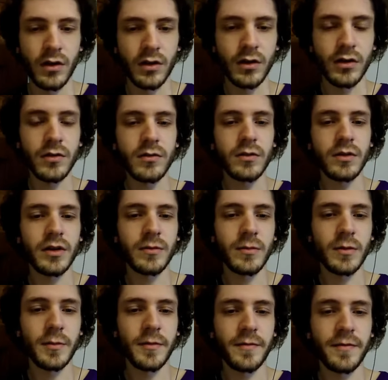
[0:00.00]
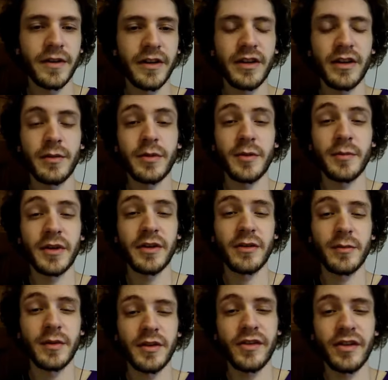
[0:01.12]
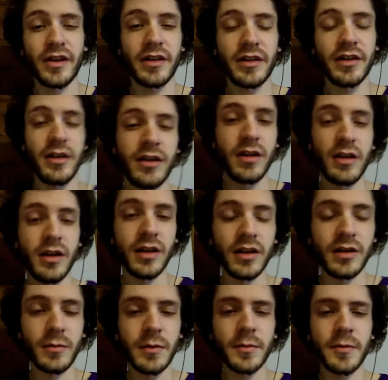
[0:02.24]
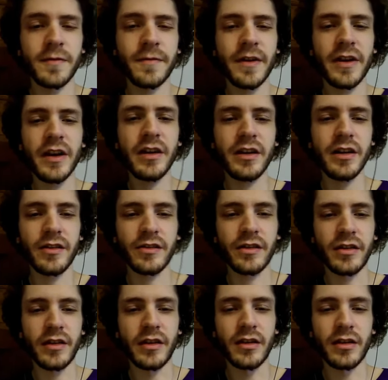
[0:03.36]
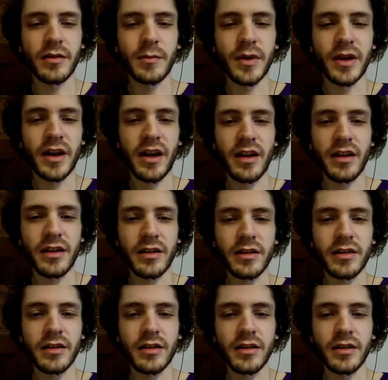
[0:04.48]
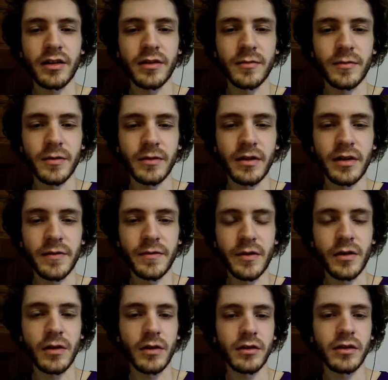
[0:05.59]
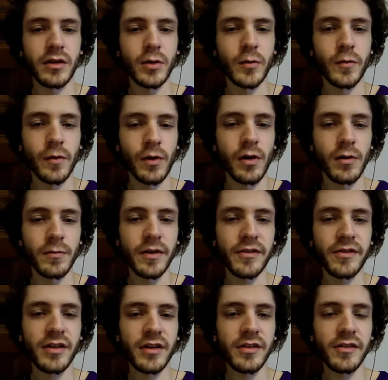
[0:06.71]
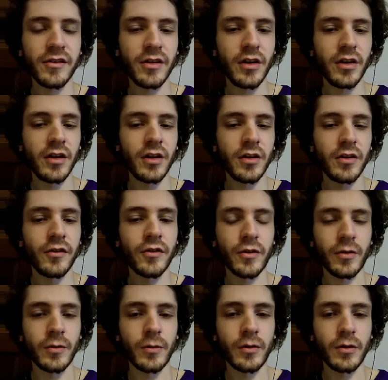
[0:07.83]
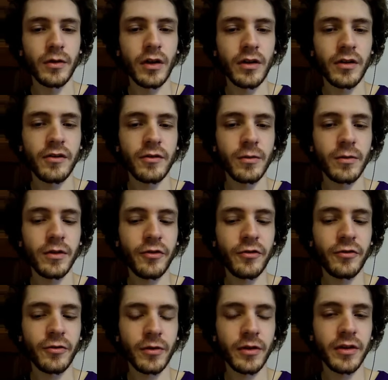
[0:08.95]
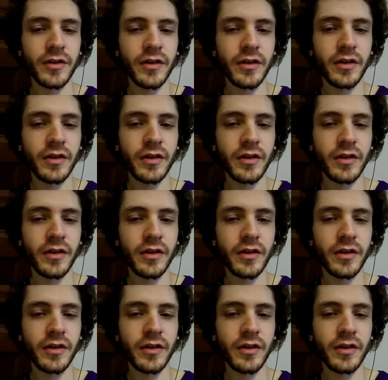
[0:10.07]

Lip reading: Oh, and one more thing. Yeah, I put my earbuds on. One more thing is another mechanic of real life called overall resonance. So, long story short,